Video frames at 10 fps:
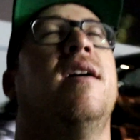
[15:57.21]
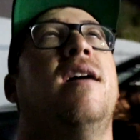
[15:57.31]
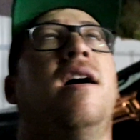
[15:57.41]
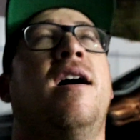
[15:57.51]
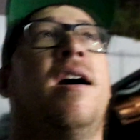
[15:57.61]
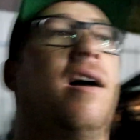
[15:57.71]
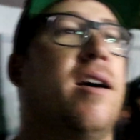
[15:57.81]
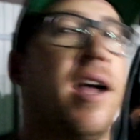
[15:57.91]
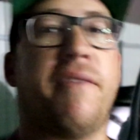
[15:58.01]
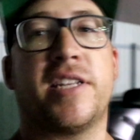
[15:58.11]

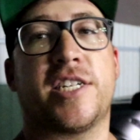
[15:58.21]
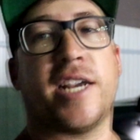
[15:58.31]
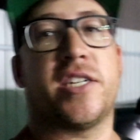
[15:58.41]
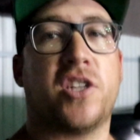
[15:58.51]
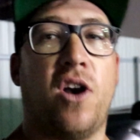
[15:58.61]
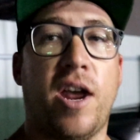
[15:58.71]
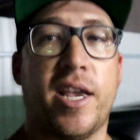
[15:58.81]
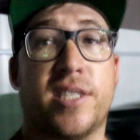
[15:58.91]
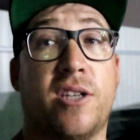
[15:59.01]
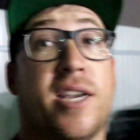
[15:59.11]
having to change
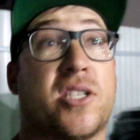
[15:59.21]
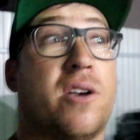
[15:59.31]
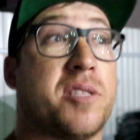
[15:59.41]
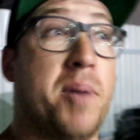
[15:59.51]
tyres cost